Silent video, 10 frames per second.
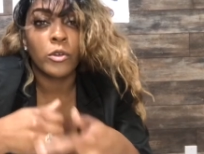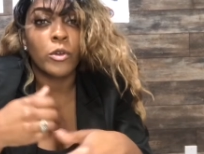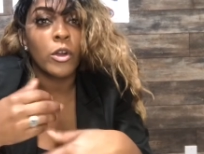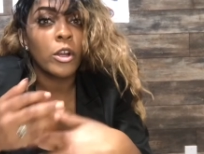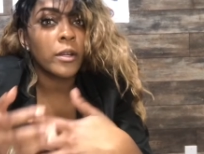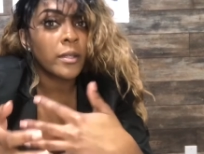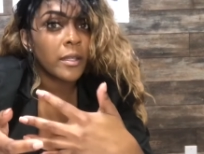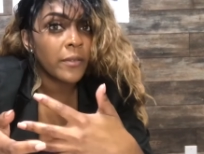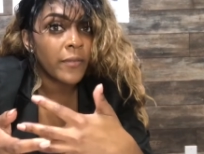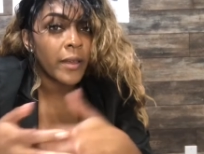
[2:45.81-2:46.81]
heart
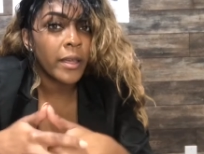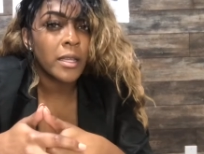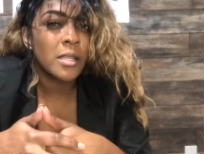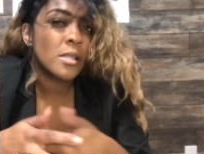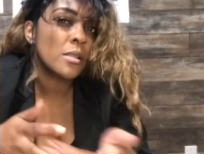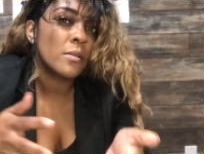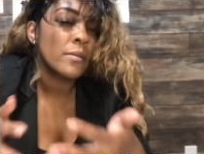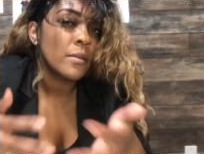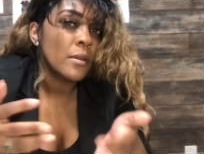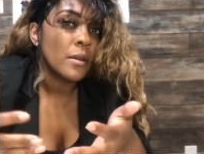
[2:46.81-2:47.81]
defects,
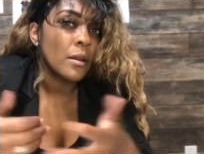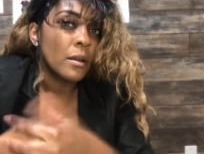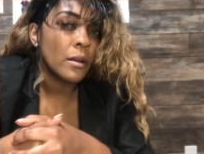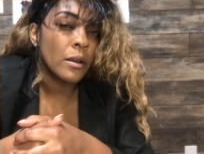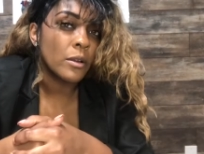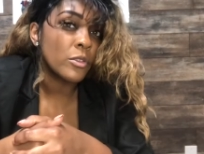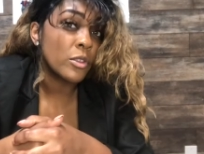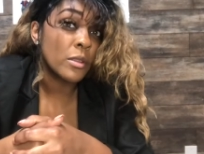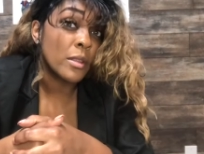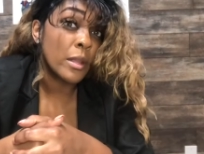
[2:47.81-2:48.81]
are
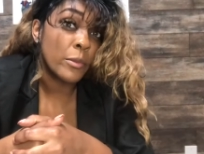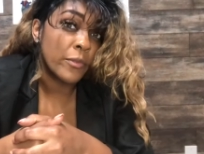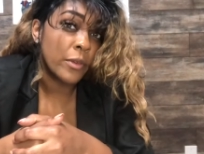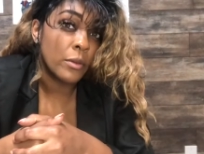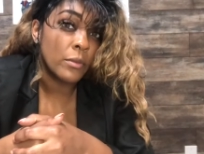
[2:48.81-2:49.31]
just to name a few.